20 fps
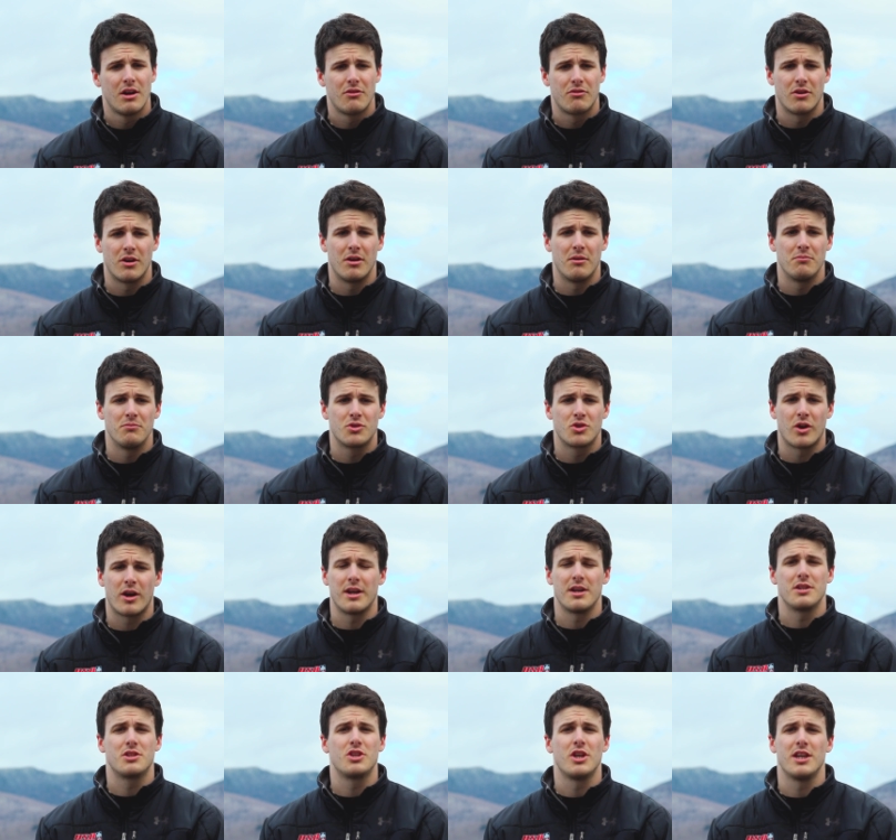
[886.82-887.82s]
from
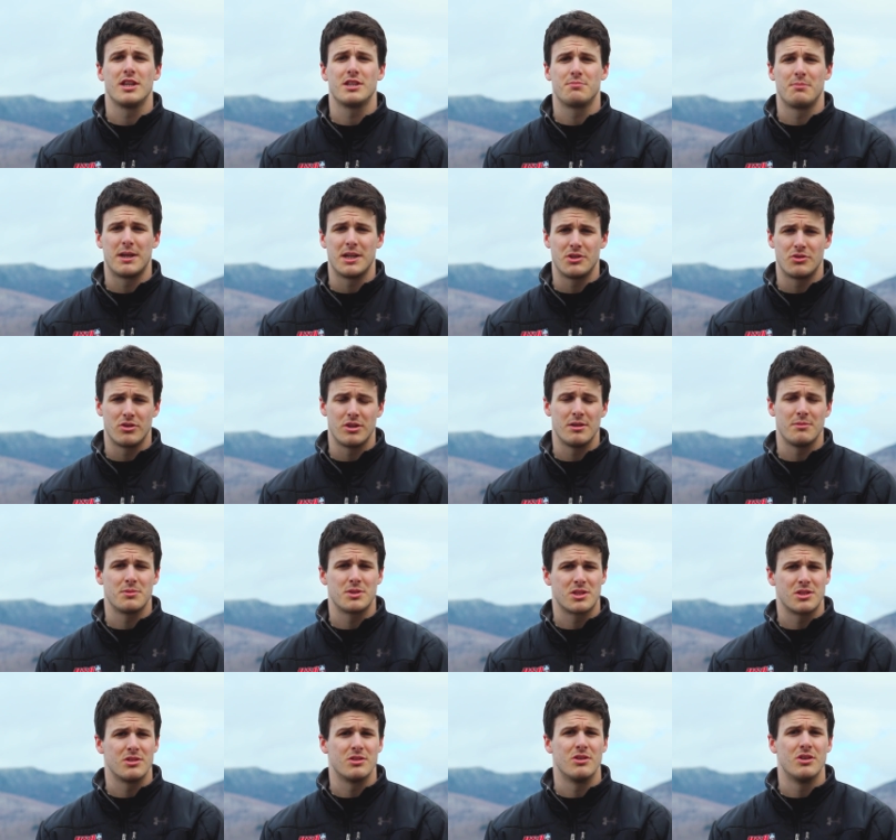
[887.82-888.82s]
trying to chase my dreams
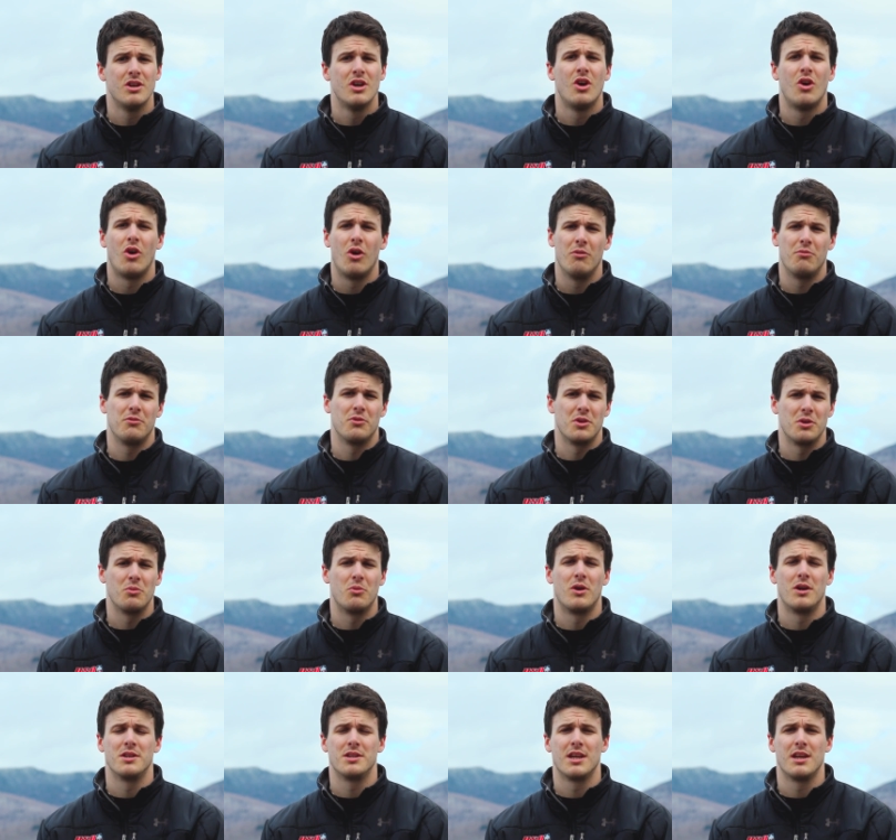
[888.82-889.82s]
to hopefully
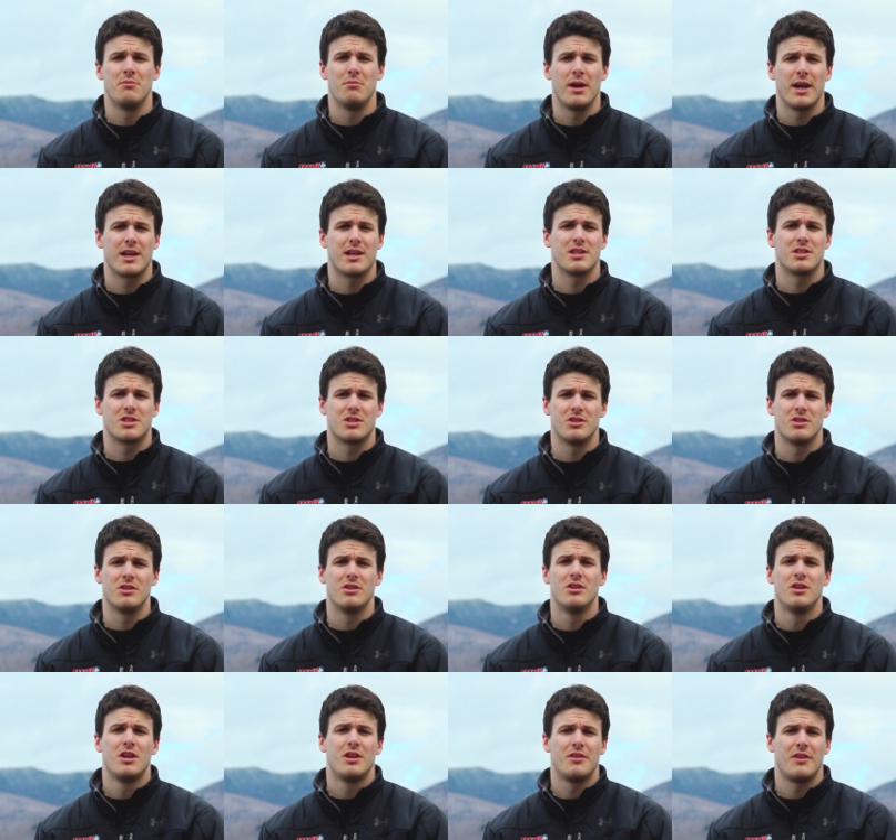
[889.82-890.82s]
one day make it to
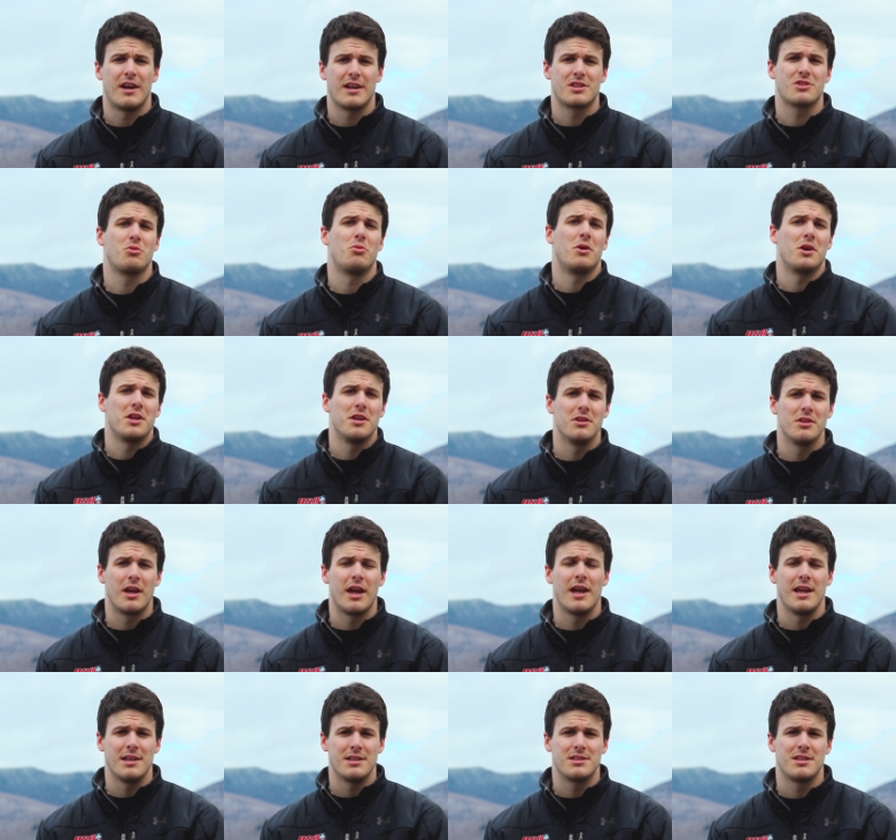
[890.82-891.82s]
that
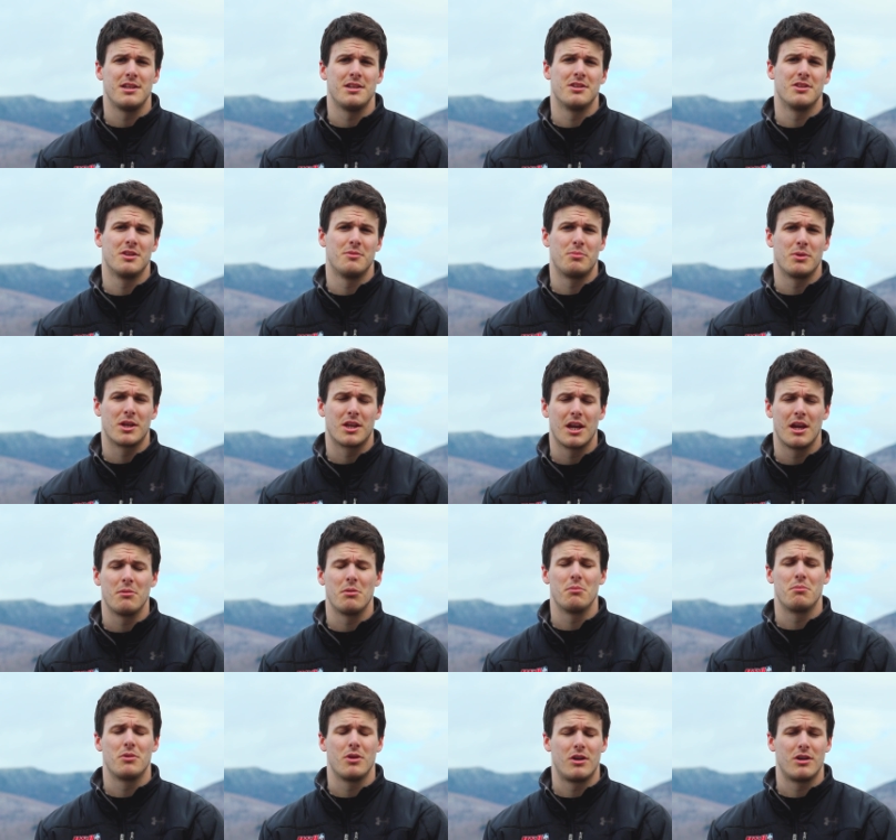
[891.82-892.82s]
2018 Olympic game
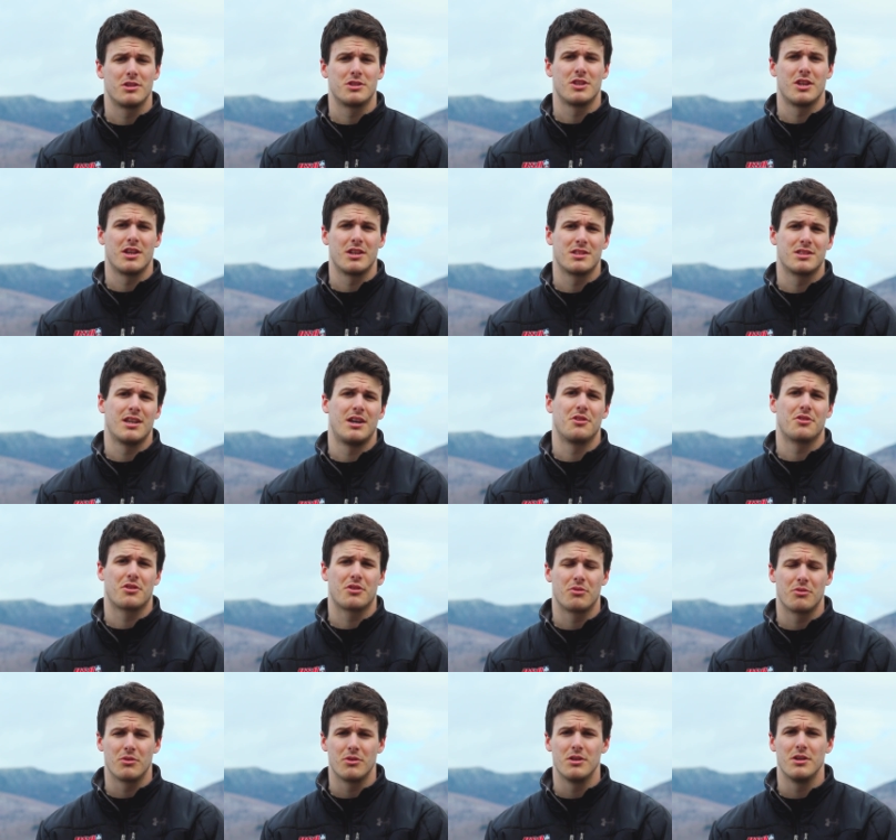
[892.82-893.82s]
in Pyeongchang, South
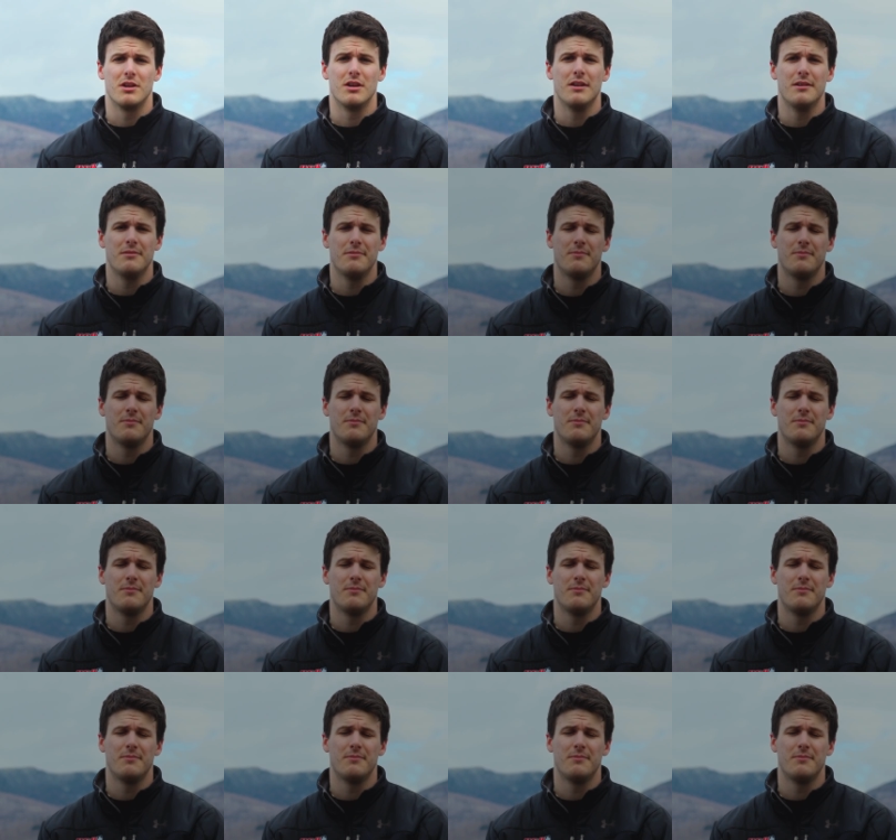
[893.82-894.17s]
Korea.